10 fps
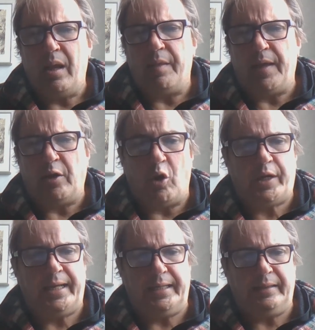they're not
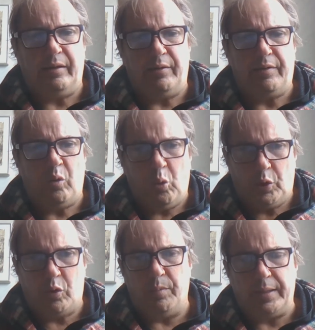getting all
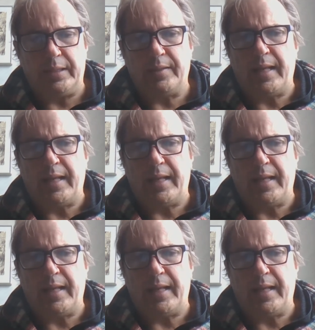the equipment